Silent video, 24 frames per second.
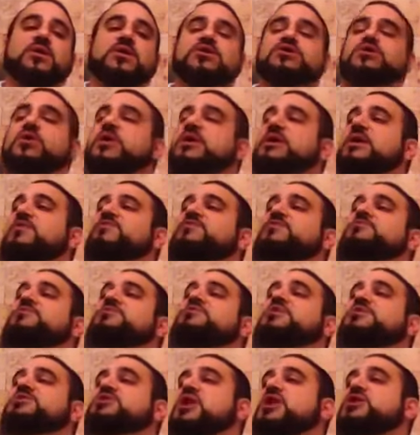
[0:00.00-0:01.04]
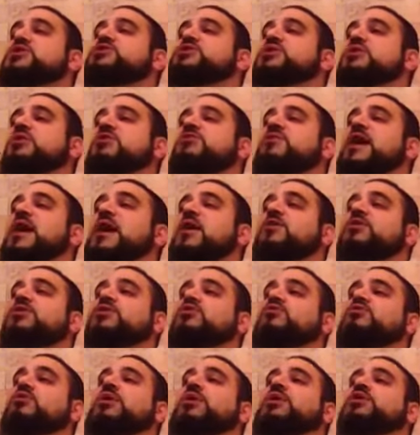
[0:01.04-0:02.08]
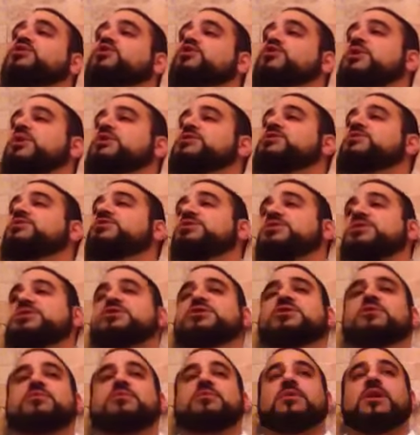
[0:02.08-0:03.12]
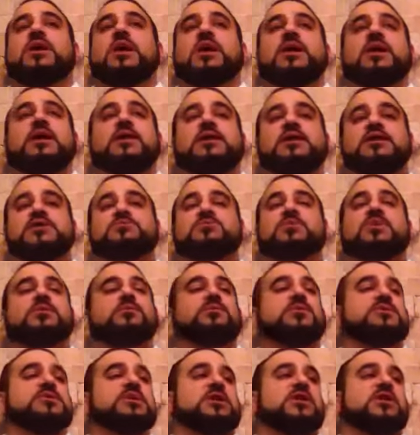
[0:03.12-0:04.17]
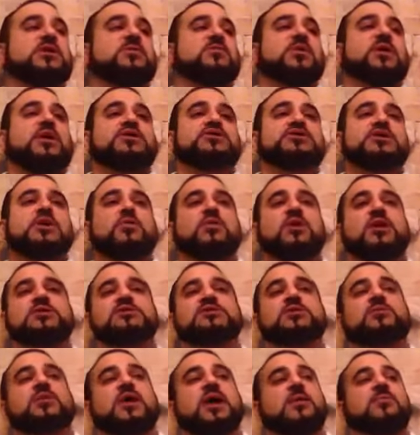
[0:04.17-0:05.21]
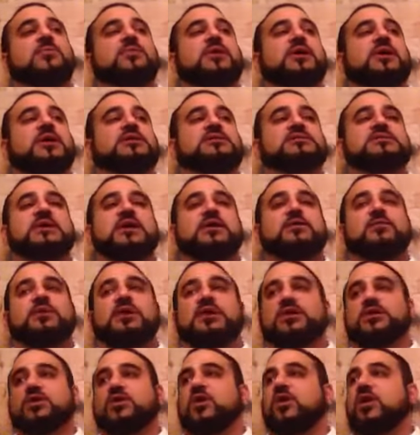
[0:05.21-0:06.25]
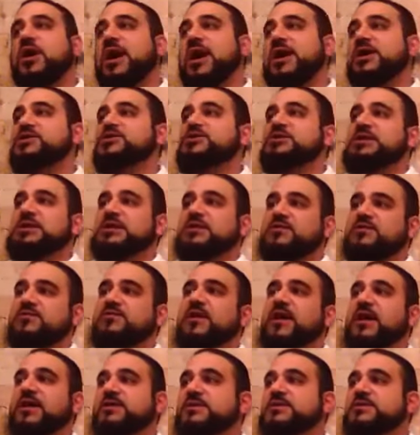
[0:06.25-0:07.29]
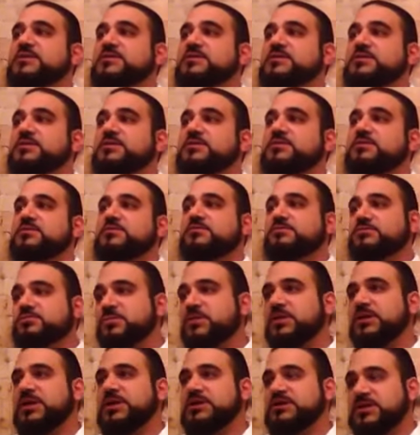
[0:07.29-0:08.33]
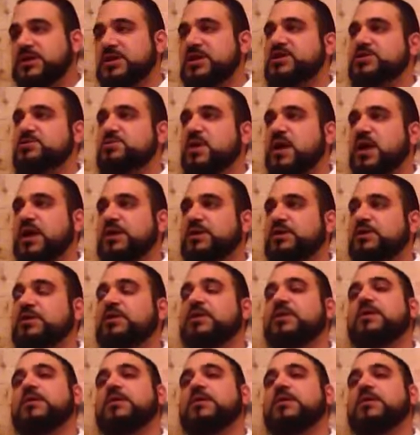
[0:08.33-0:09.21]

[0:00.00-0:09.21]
So he gives them the suggestion of how to run a judicial system. And in this particular parasha, what ends up happening is that Yitro actually invents, at least in his mind,